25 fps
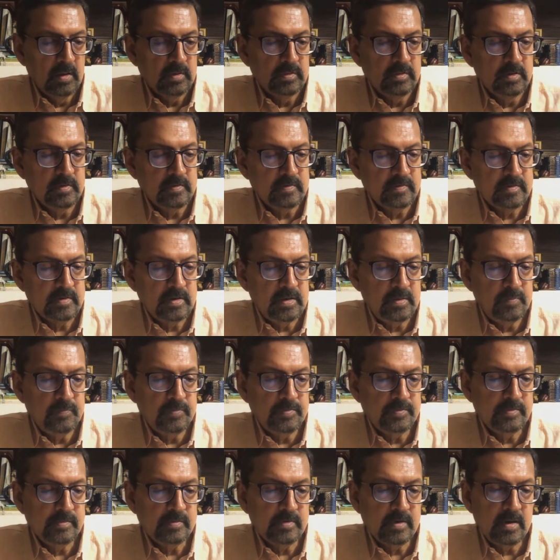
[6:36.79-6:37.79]
the steep
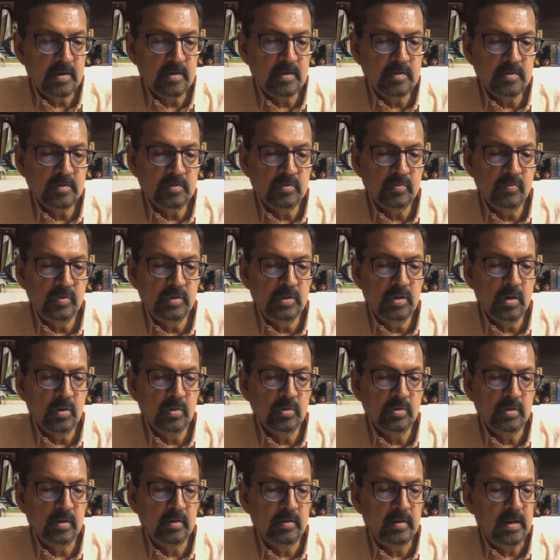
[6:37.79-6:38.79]
stairs
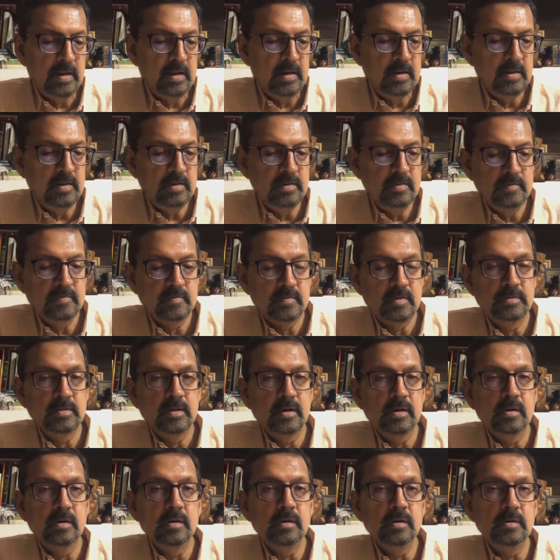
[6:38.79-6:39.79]
without the railings and
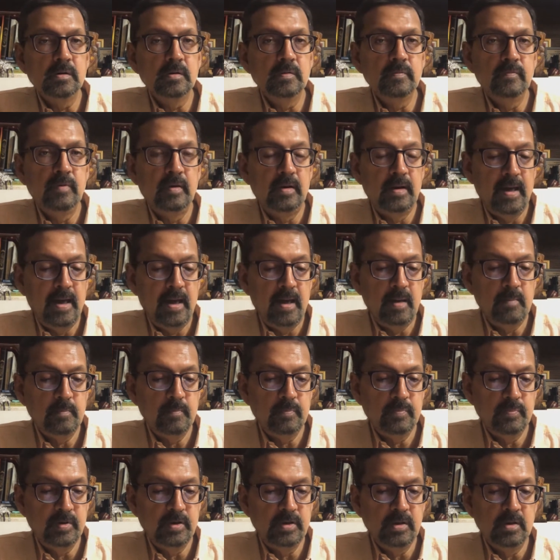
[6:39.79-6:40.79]
the curved
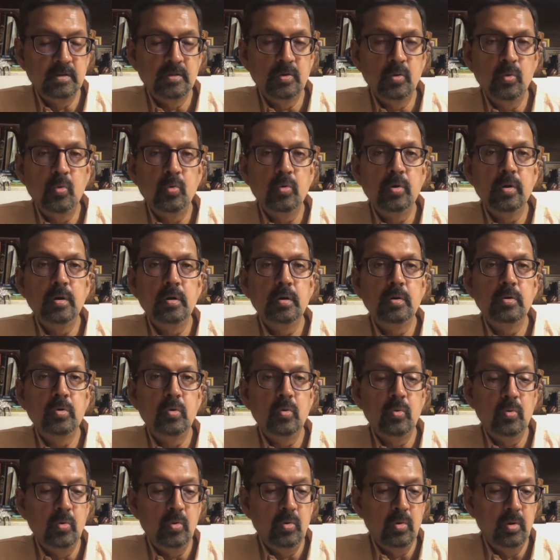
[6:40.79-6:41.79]
lamp near the wooden
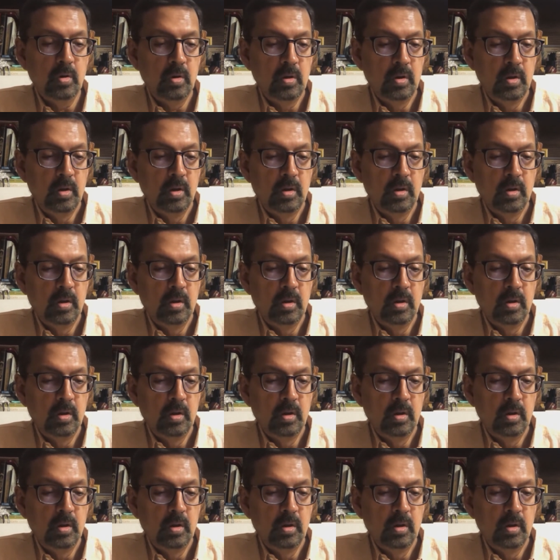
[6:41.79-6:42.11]
door,